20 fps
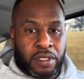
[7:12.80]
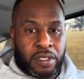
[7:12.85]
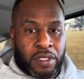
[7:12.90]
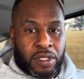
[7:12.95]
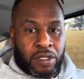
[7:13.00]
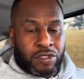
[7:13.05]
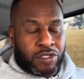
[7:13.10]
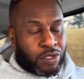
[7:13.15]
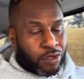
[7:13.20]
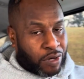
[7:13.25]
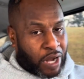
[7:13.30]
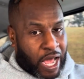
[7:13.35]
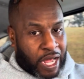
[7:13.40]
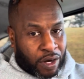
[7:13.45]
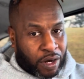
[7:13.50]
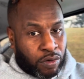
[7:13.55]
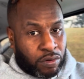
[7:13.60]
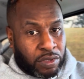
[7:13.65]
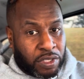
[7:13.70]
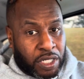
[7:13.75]
So not
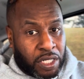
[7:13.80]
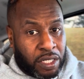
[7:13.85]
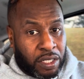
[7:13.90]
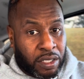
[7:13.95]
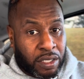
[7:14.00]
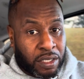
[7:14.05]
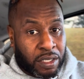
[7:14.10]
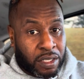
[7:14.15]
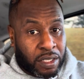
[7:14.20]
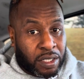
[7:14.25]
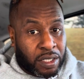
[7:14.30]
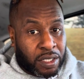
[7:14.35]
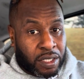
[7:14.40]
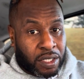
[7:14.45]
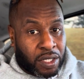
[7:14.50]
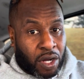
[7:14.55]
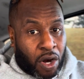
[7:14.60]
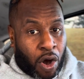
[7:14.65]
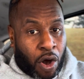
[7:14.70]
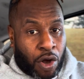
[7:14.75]
only
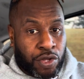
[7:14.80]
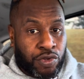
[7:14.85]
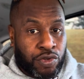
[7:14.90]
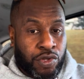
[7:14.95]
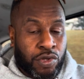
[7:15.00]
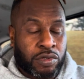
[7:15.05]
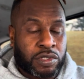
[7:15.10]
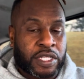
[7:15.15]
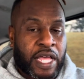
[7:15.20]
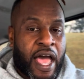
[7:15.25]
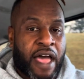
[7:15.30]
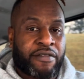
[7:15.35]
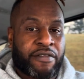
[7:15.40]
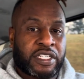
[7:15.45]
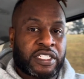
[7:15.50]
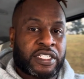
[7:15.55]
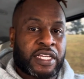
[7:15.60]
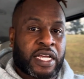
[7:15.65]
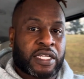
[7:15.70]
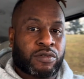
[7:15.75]
are you used to having
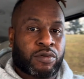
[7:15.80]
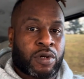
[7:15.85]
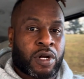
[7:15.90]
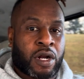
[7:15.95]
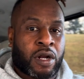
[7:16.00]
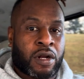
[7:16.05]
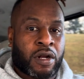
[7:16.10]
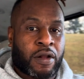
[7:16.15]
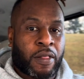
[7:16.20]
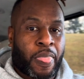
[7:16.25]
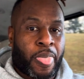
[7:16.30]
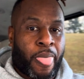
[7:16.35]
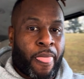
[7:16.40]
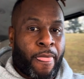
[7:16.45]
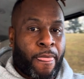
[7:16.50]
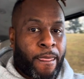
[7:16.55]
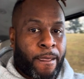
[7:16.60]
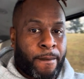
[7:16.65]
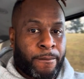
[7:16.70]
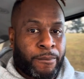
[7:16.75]
sex with her,
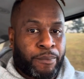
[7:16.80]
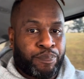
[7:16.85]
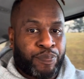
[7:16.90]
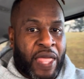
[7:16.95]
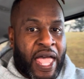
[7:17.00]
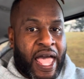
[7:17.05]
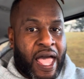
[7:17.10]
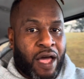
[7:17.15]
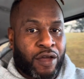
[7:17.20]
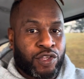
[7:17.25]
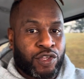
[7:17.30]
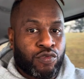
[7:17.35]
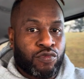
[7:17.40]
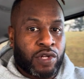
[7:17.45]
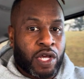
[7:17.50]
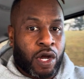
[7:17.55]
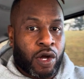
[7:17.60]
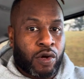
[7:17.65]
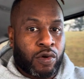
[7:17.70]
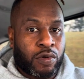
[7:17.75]
now you
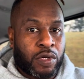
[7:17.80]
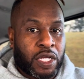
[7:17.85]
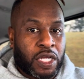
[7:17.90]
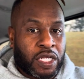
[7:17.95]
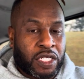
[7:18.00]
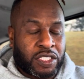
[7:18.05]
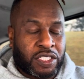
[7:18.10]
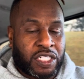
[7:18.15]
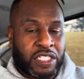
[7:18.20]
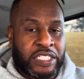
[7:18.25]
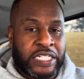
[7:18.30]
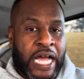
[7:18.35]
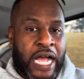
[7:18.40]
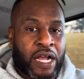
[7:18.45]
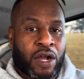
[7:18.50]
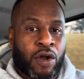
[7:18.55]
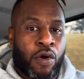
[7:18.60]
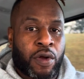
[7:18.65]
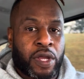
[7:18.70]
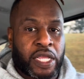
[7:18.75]
know she's not
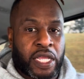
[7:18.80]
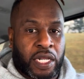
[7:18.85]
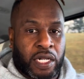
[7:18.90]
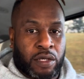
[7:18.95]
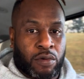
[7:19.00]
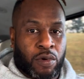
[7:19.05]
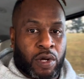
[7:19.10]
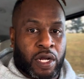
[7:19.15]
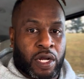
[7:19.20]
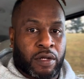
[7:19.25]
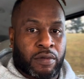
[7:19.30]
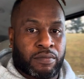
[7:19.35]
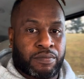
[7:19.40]
going anywhere.